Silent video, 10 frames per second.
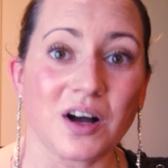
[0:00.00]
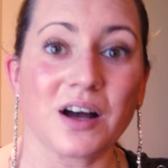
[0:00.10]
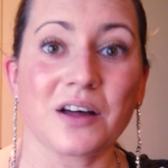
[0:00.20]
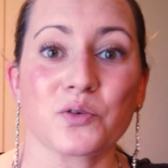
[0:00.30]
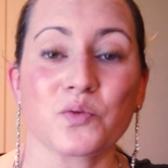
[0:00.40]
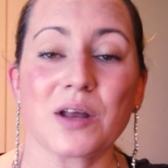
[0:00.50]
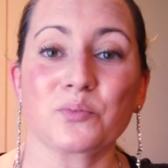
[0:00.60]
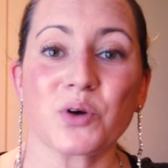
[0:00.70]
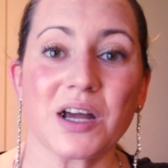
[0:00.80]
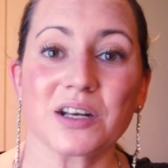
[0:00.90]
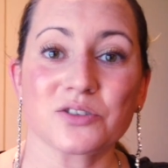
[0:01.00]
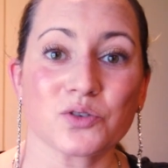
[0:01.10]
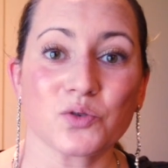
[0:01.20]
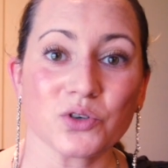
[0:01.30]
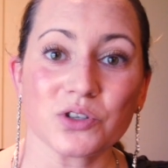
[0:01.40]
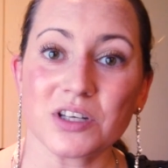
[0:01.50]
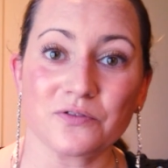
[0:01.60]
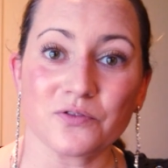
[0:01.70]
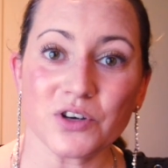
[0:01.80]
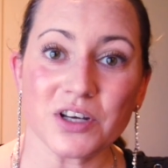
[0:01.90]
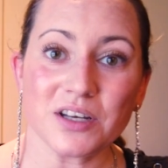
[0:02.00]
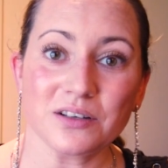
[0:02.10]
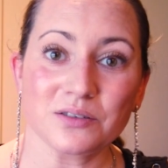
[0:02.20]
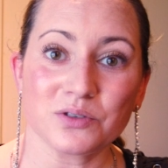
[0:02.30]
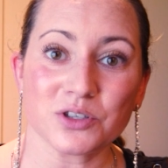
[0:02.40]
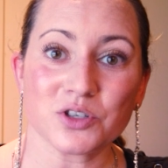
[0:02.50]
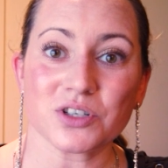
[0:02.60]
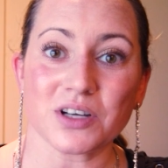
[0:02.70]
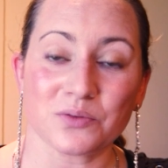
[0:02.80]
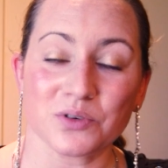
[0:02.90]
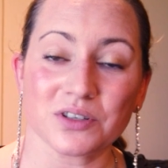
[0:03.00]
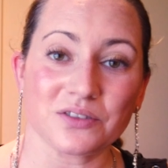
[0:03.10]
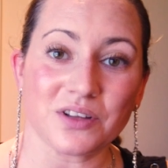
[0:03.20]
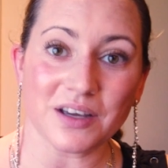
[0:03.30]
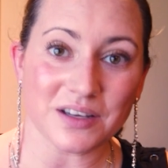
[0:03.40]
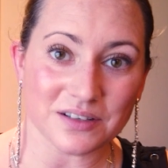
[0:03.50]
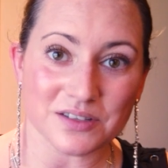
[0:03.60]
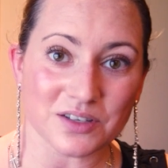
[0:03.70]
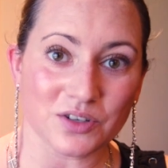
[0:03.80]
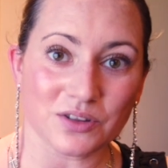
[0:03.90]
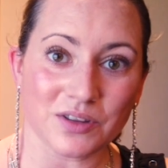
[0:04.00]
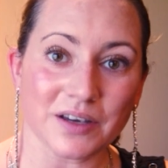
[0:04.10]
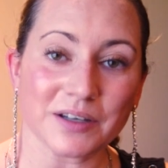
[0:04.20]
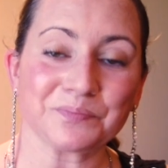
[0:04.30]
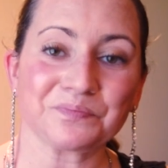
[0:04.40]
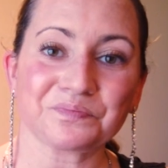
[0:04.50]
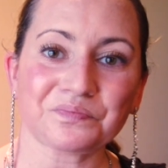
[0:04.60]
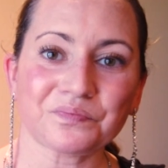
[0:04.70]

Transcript: Uh, the Ren brand is cruelty free, which I really like is a good thing.